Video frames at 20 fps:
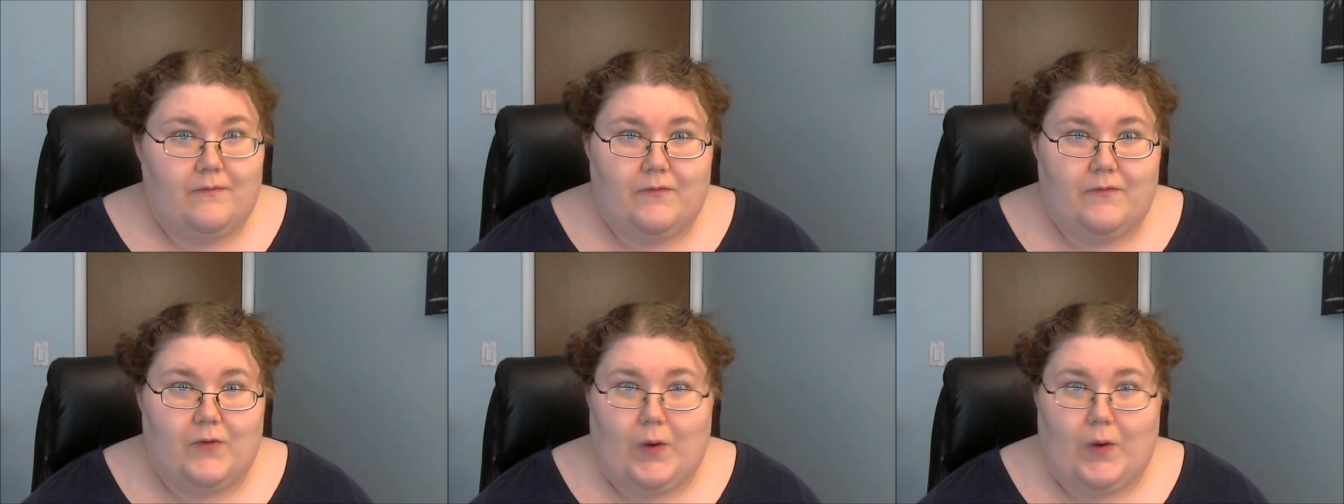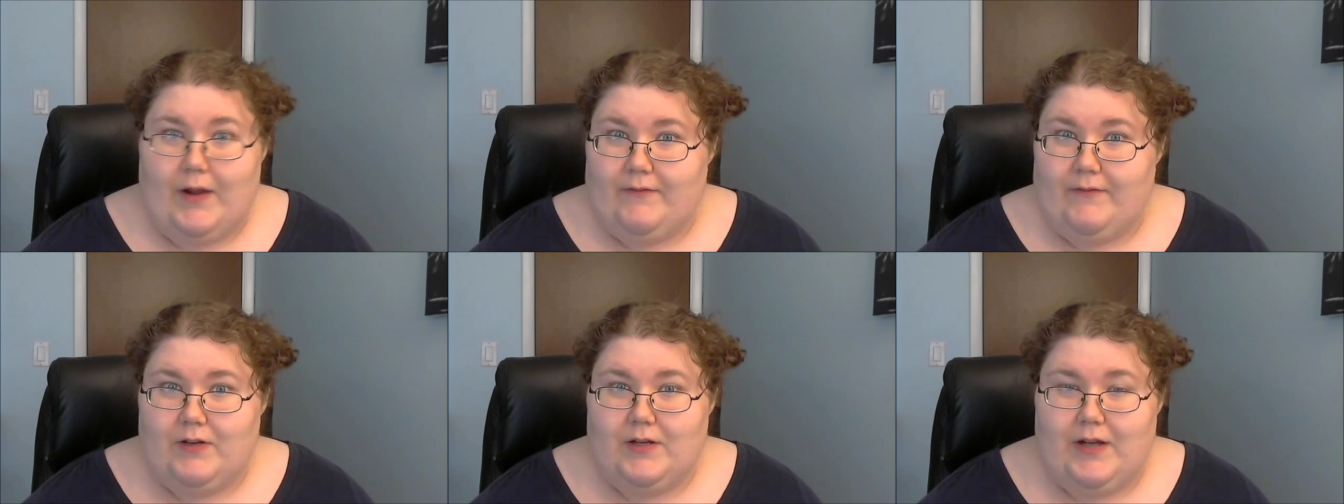
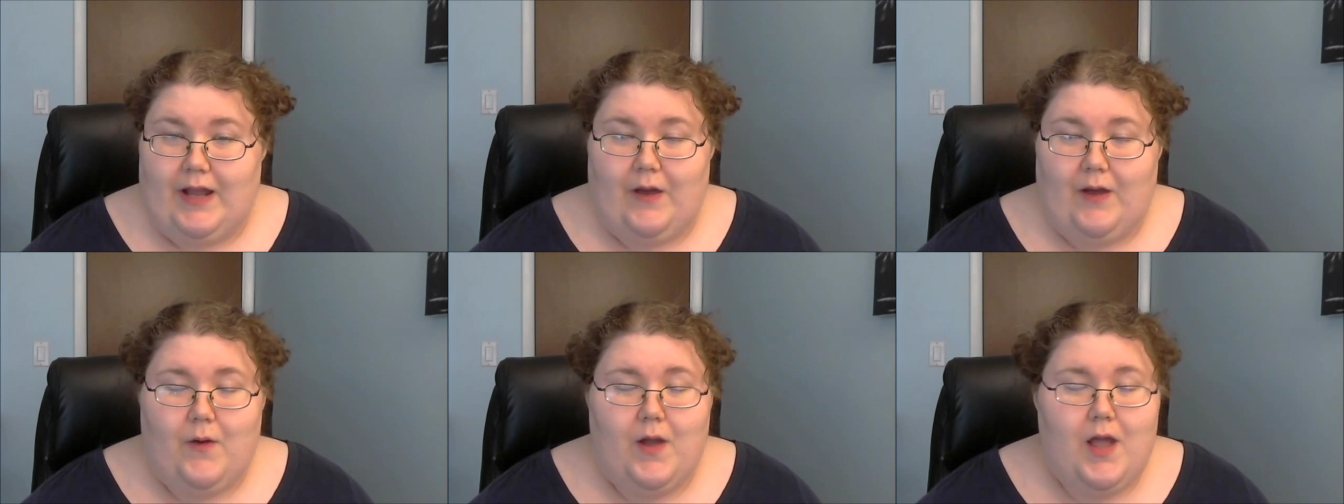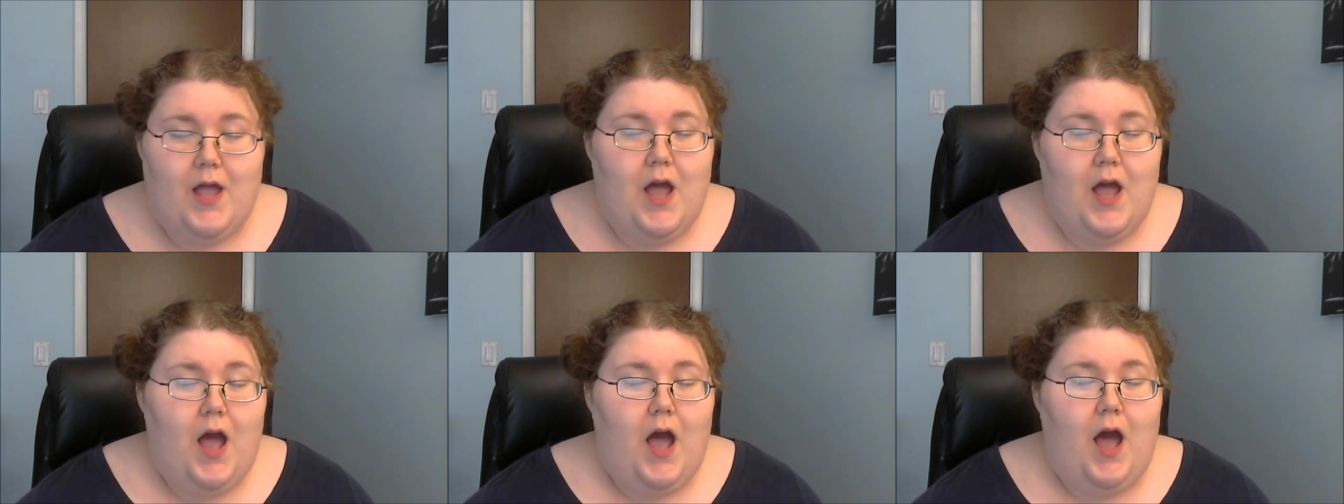forever
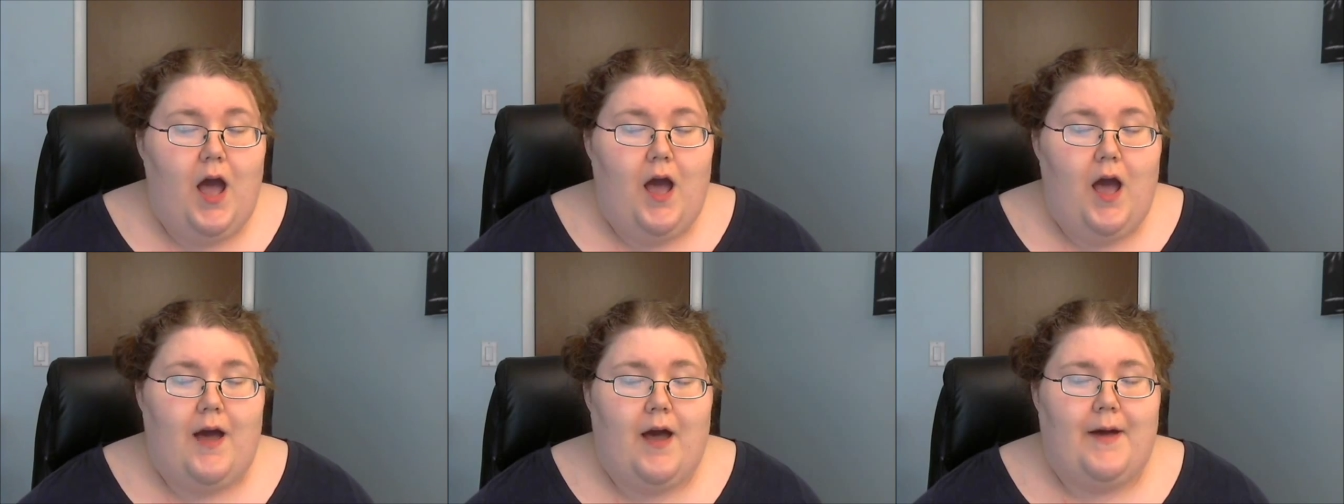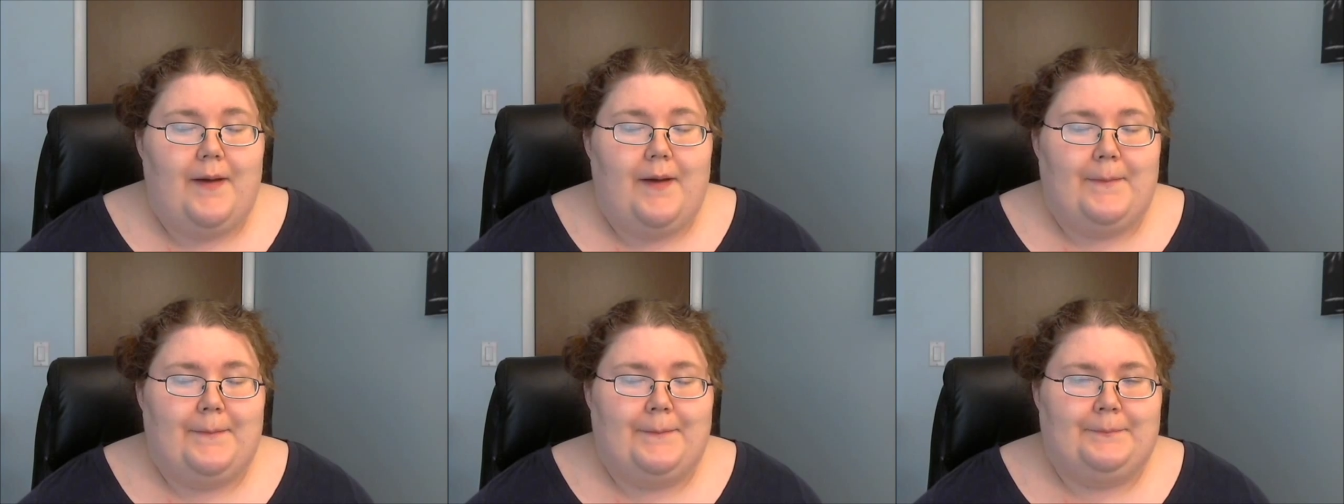
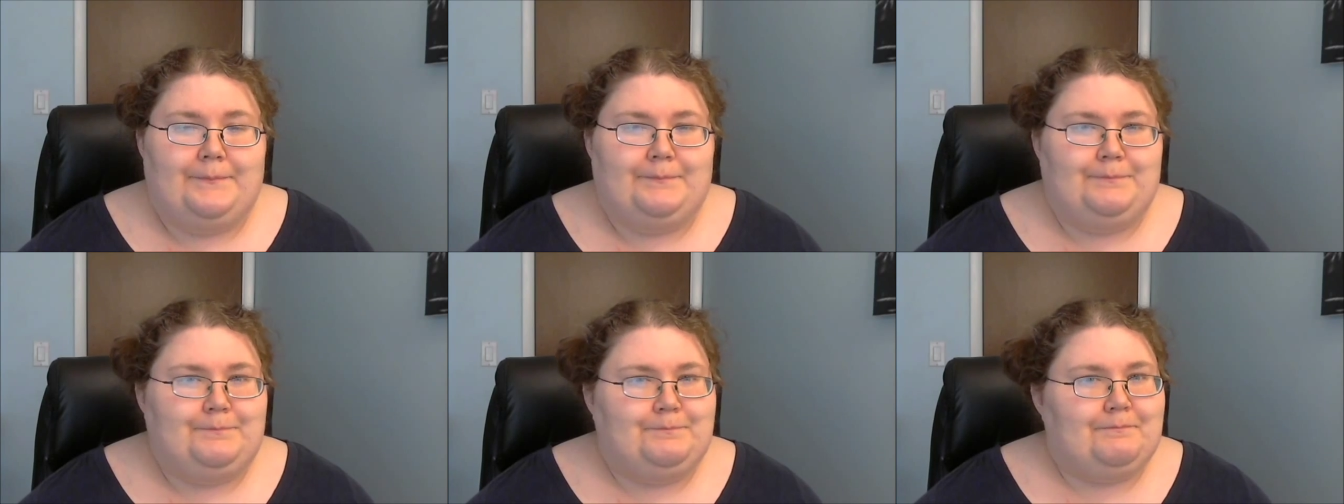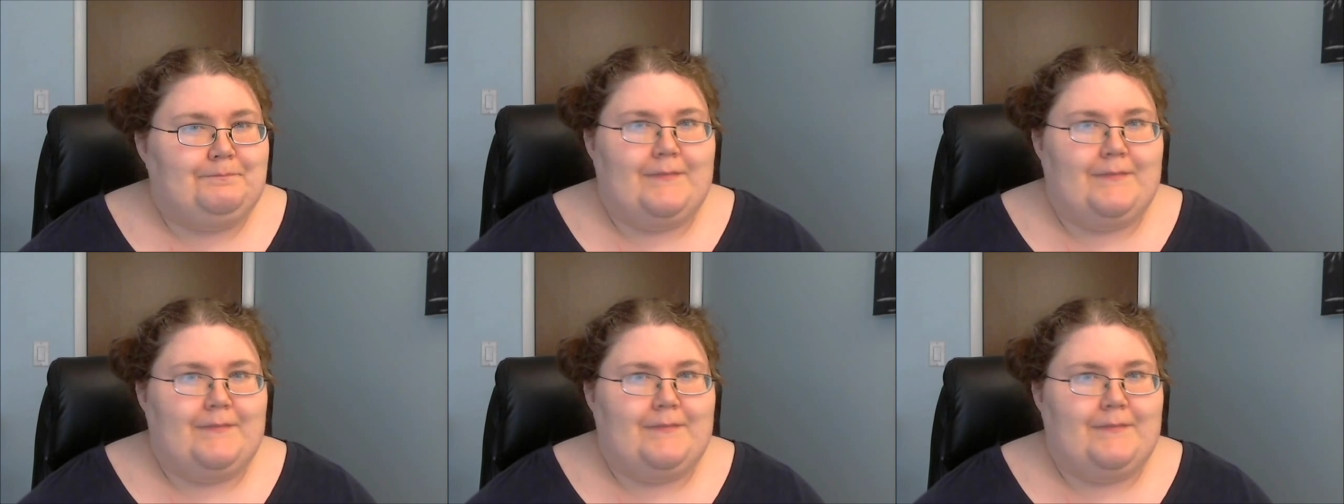now.